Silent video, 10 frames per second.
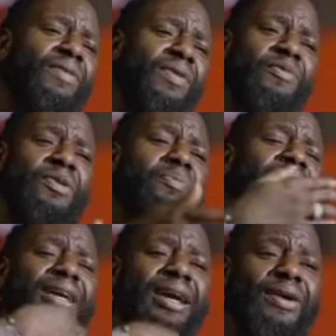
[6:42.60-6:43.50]
If I feel
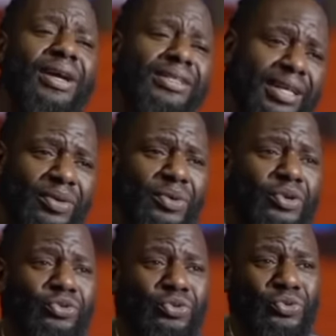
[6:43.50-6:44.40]
play character, we
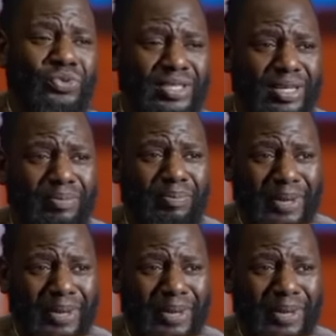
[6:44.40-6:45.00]
will show you, say,